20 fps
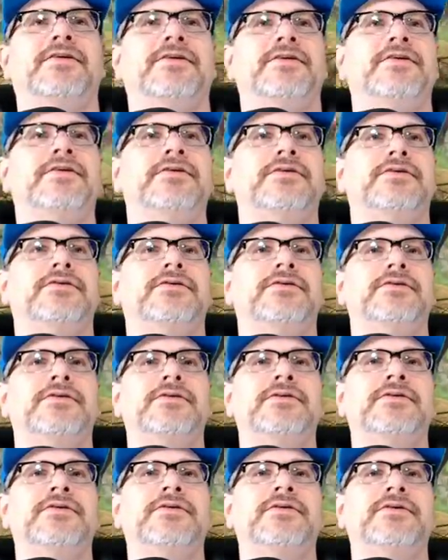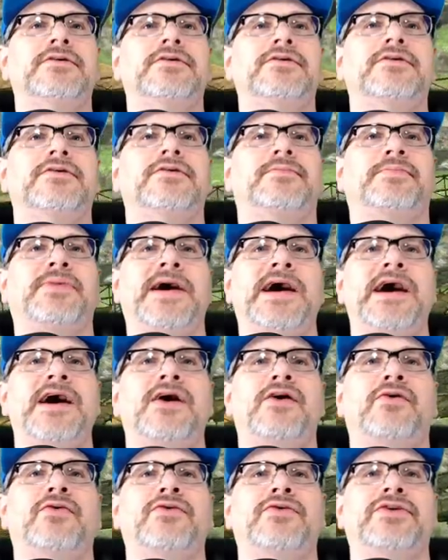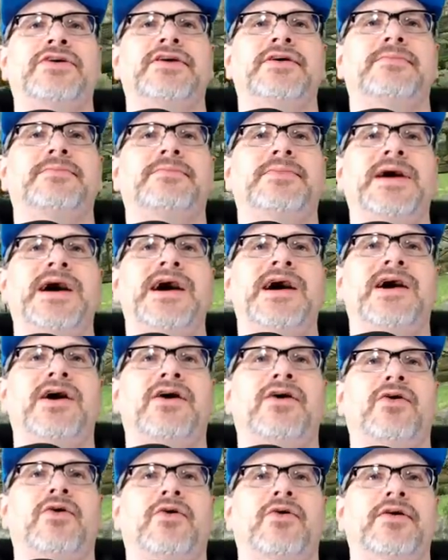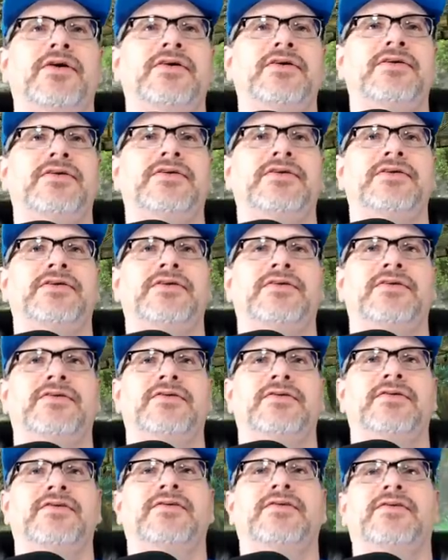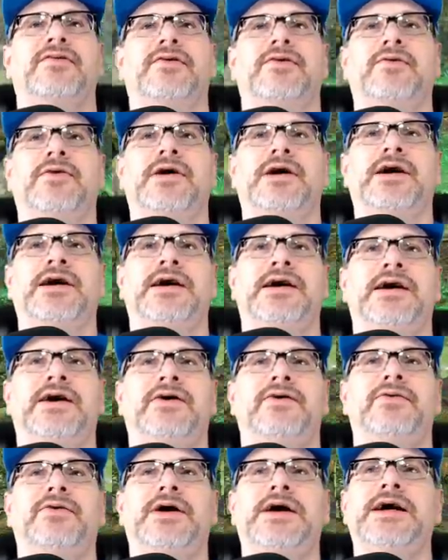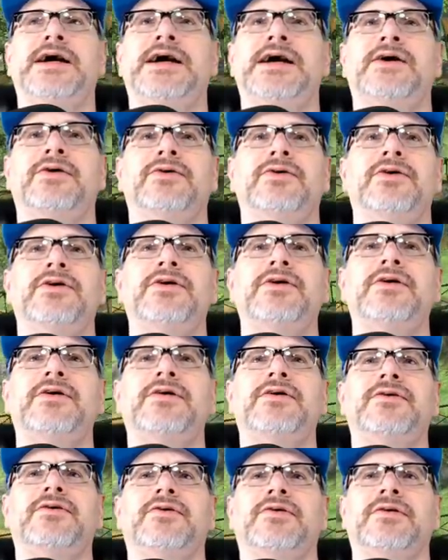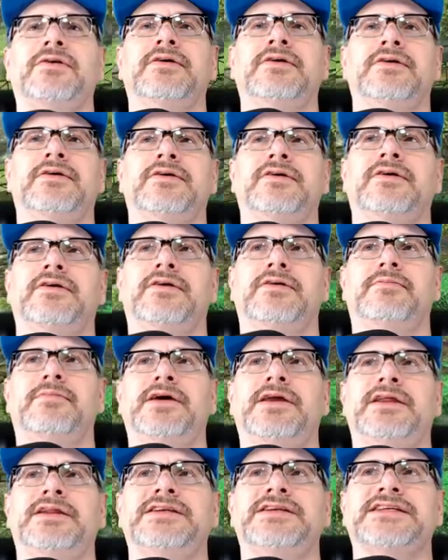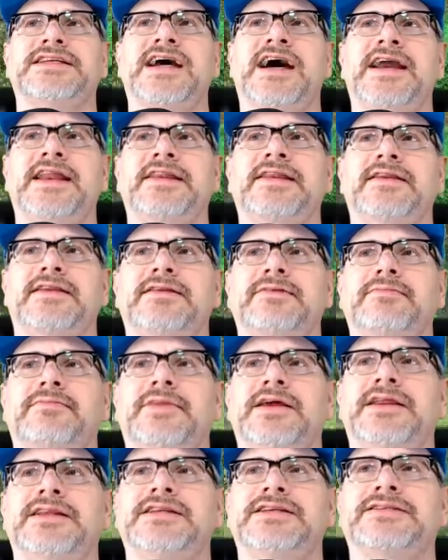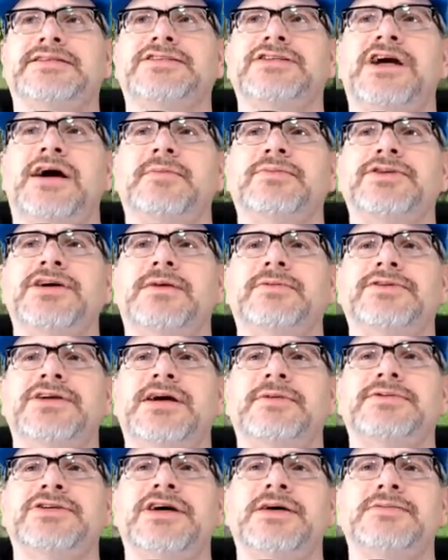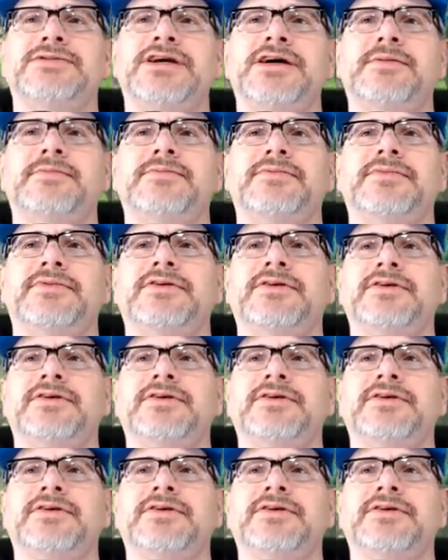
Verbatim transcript: oh, oh, pound, pow. Wow, wow, oh! Mena just got it. Mena just jump, jump, jump, jump, jump.